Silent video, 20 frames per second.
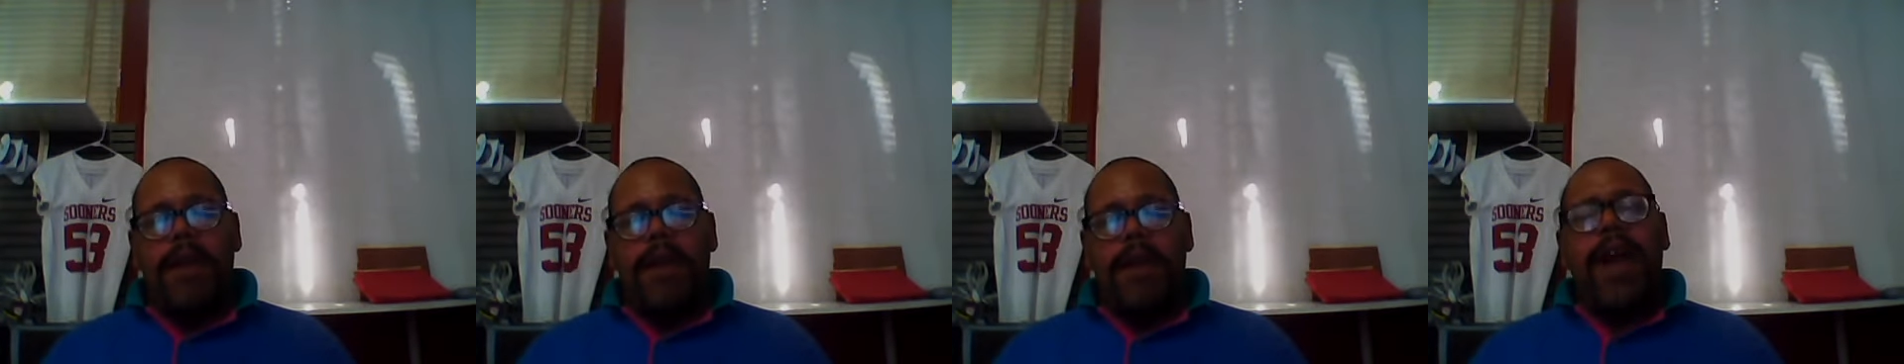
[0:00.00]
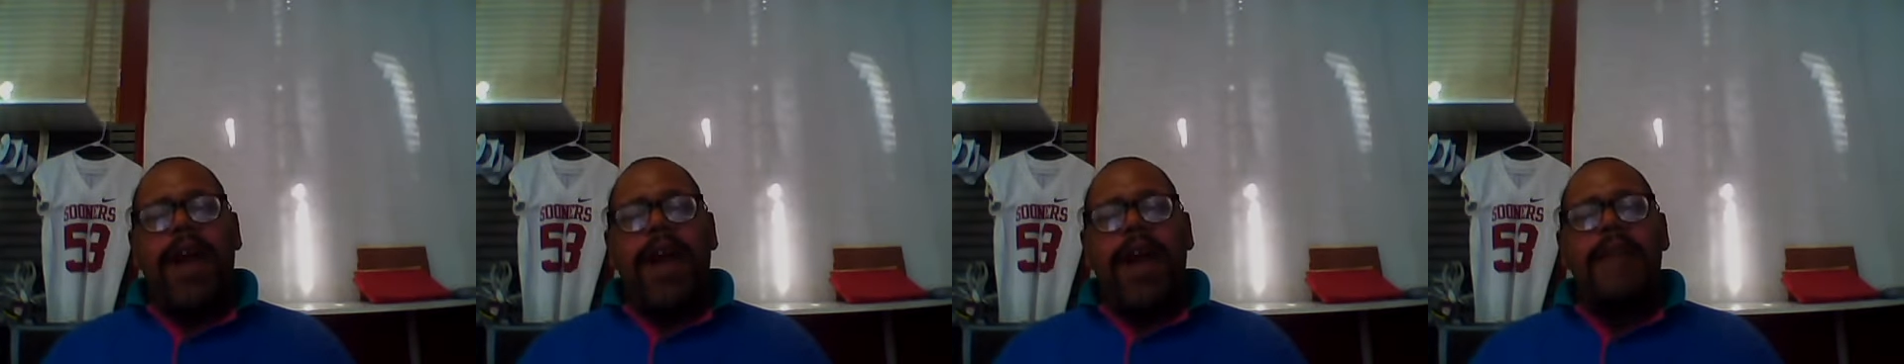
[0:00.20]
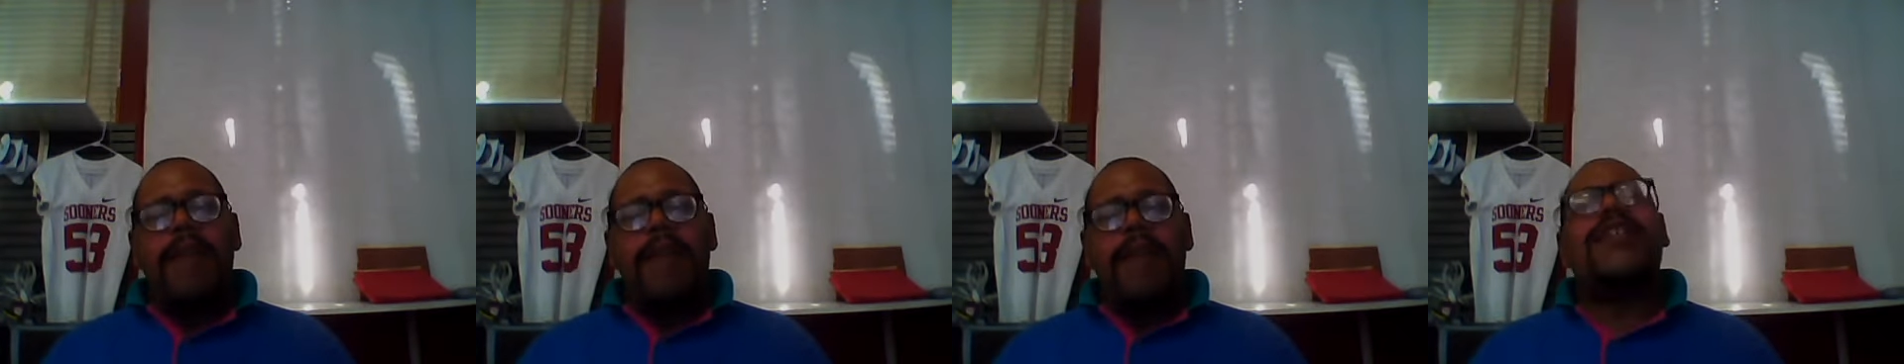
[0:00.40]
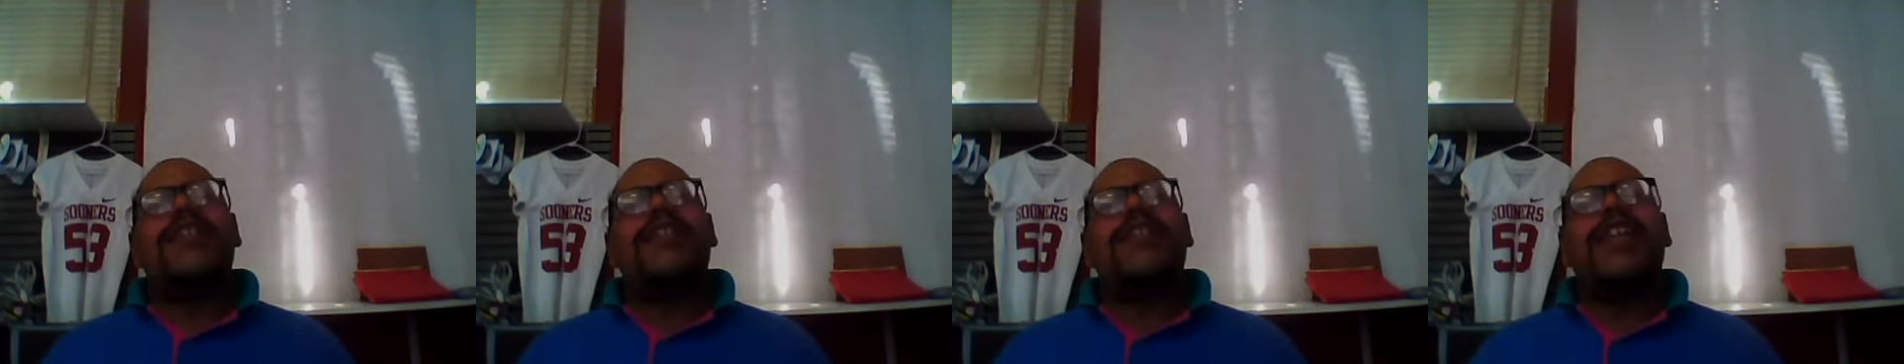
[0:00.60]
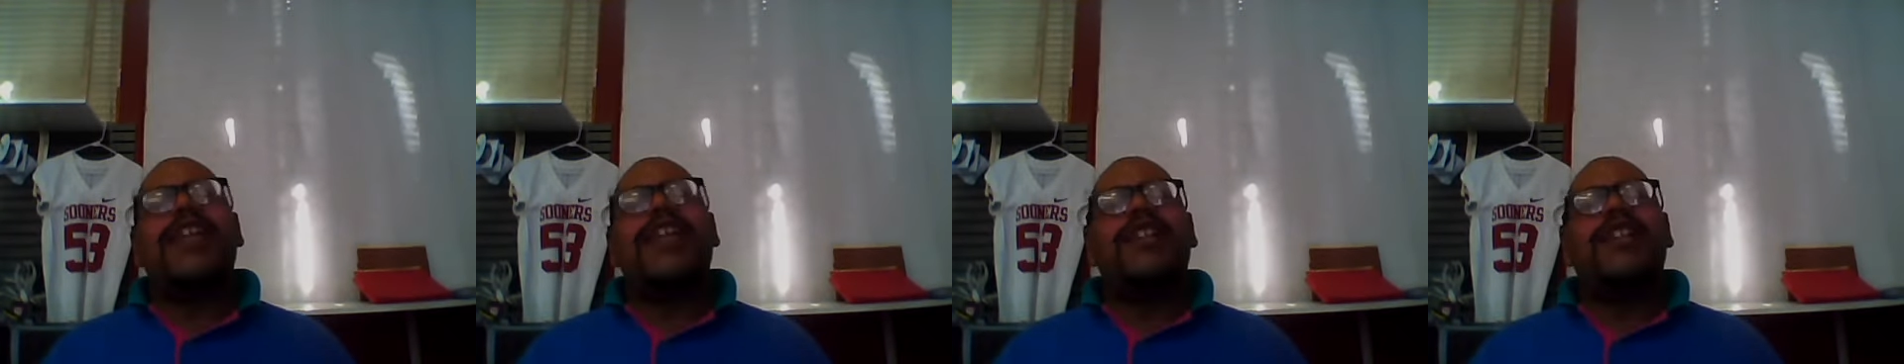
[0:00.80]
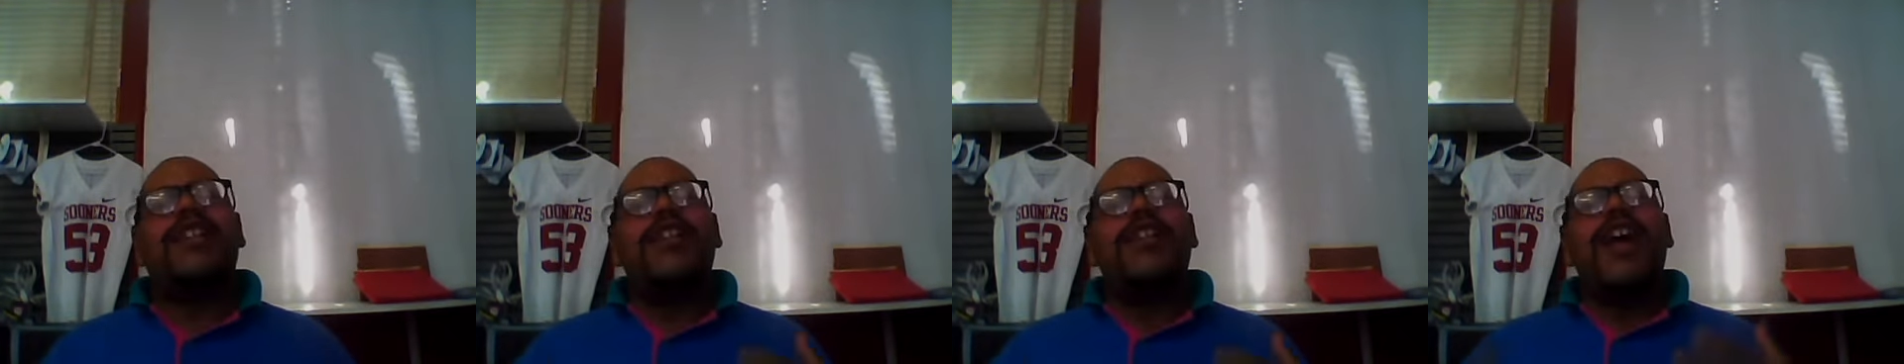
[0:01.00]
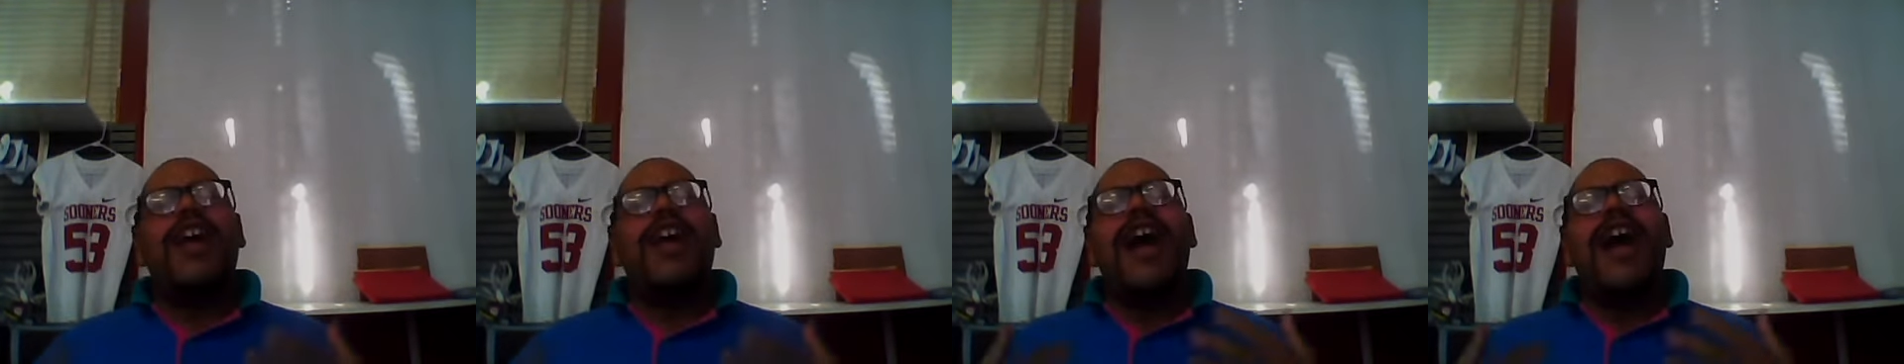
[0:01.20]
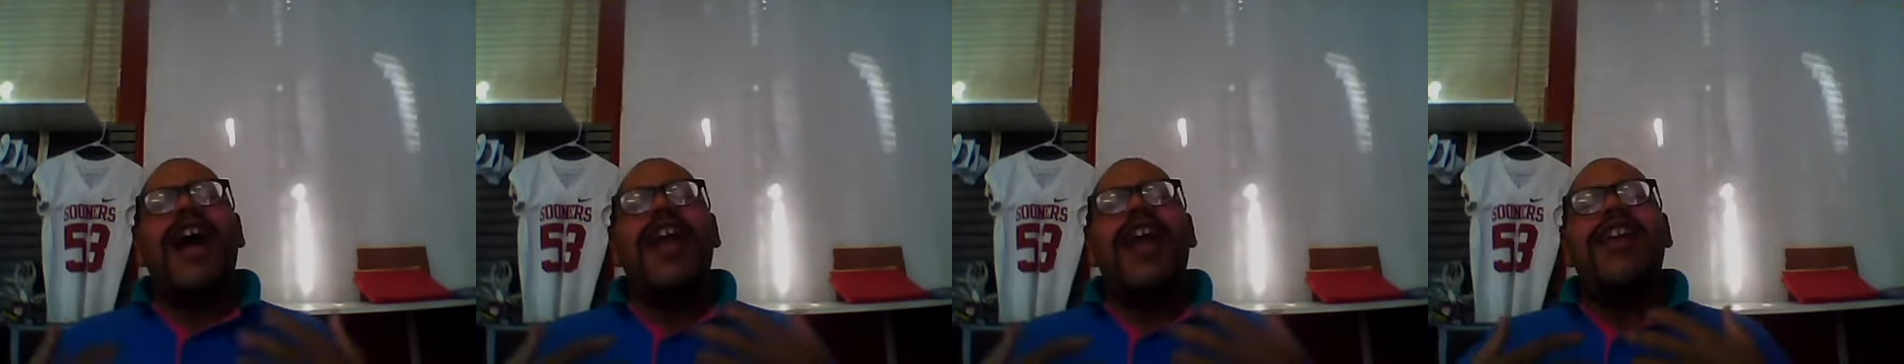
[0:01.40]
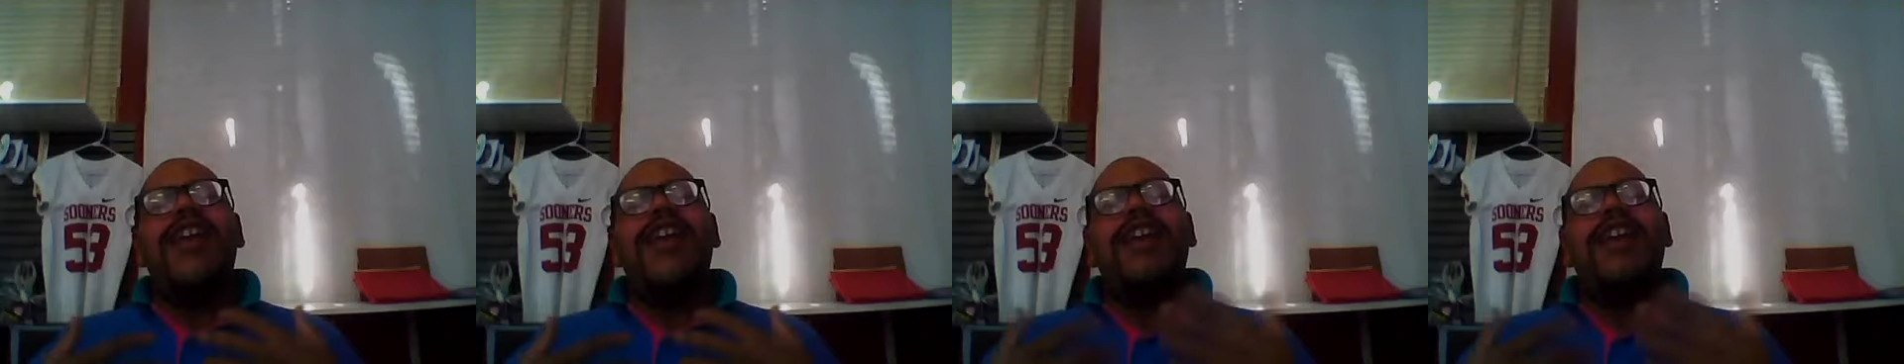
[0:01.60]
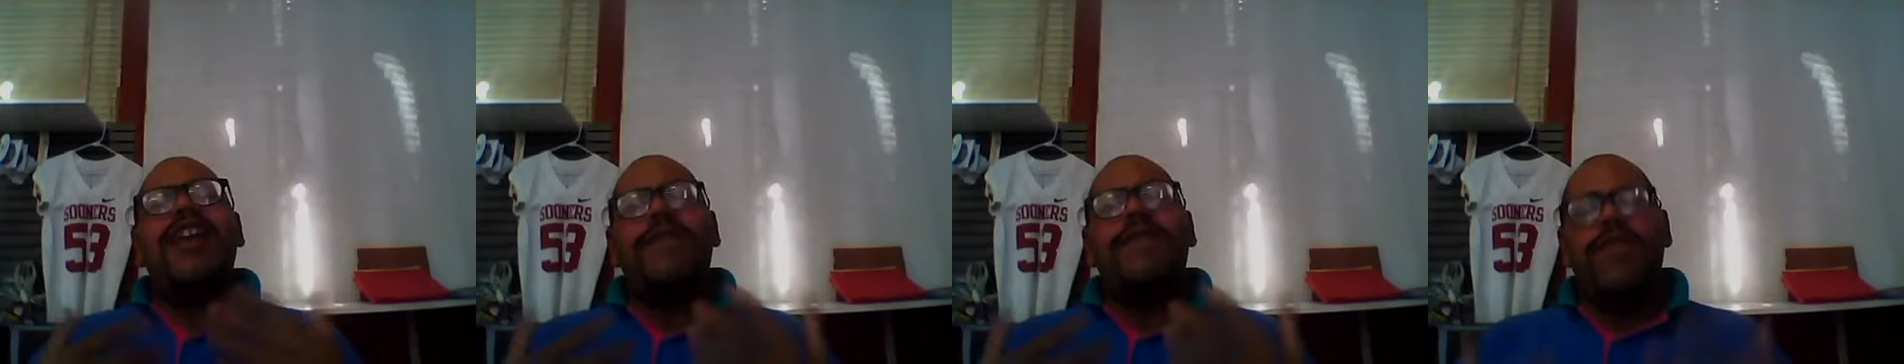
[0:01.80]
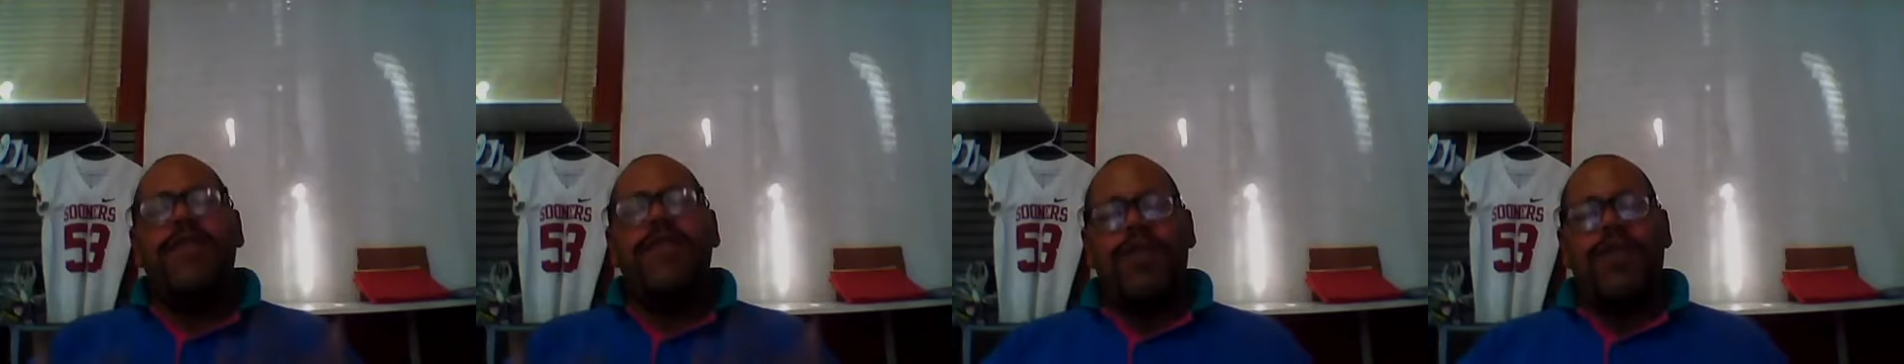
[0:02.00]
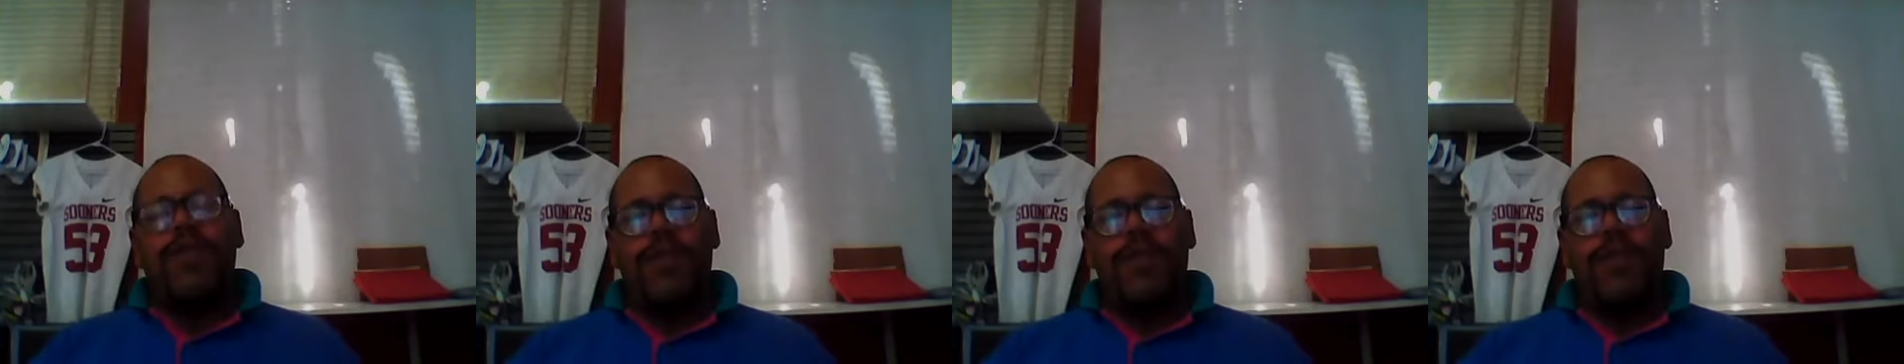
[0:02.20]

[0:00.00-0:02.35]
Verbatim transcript: why? Because I, I love you.